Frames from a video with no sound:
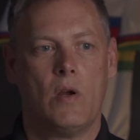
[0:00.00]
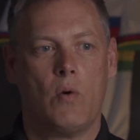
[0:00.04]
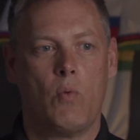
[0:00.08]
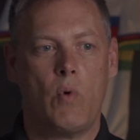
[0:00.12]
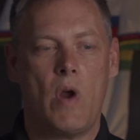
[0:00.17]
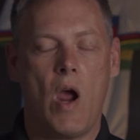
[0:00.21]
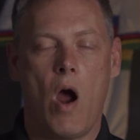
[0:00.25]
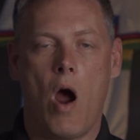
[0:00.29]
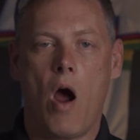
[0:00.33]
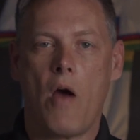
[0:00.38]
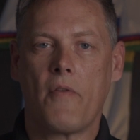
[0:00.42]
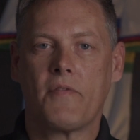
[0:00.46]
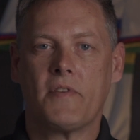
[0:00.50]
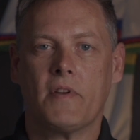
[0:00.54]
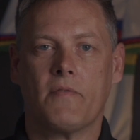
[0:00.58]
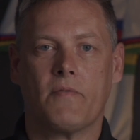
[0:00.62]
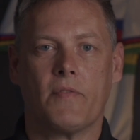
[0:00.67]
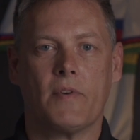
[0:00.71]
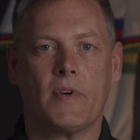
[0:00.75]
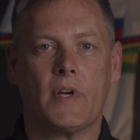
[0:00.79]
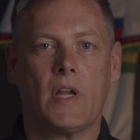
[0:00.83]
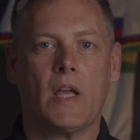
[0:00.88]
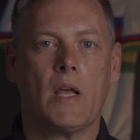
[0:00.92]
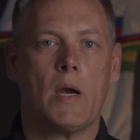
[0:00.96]
we often
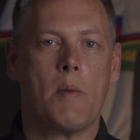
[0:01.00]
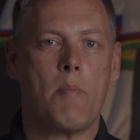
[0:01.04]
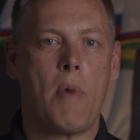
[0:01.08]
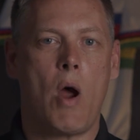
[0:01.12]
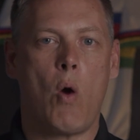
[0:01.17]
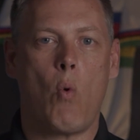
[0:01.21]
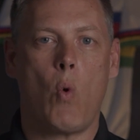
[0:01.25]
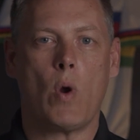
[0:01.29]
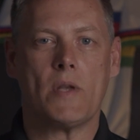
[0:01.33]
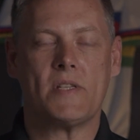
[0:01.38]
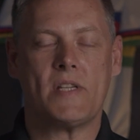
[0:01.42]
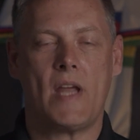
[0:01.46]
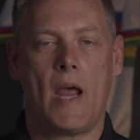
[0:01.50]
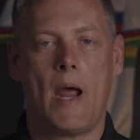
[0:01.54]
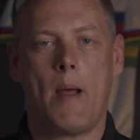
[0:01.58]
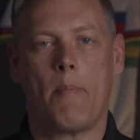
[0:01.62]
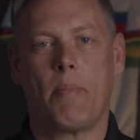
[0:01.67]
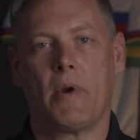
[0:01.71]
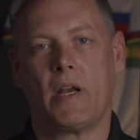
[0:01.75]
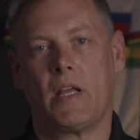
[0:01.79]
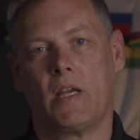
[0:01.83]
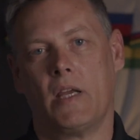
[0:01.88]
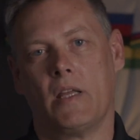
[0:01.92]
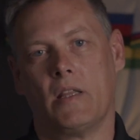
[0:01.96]
forget about what's
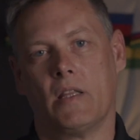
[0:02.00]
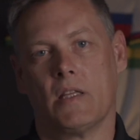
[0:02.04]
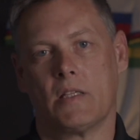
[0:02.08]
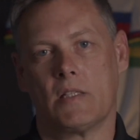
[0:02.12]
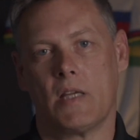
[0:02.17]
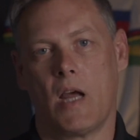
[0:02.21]
happening in the